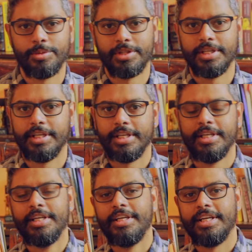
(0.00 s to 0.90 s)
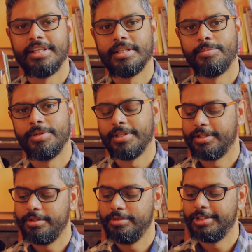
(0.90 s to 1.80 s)
inked up with a
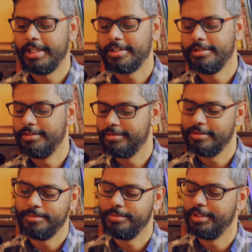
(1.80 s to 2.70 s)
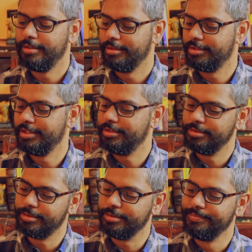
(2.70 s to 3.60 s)
Kujaku from
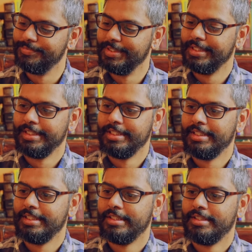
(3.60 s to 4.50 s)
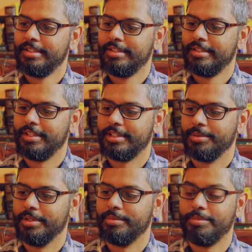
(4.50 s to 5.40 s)
Iroshizuku. Thought they
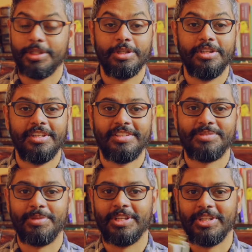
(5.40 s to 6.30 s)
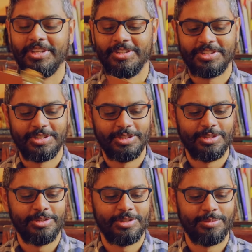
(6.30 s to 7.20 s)
were pretty good spring colors
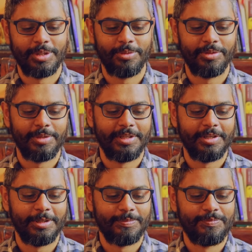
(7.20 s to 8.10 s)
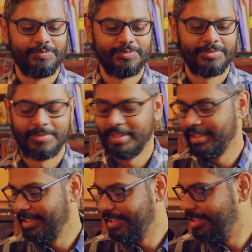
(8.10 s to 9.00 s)
to bring with me here.
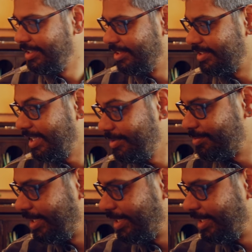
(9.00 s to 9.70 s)
So that was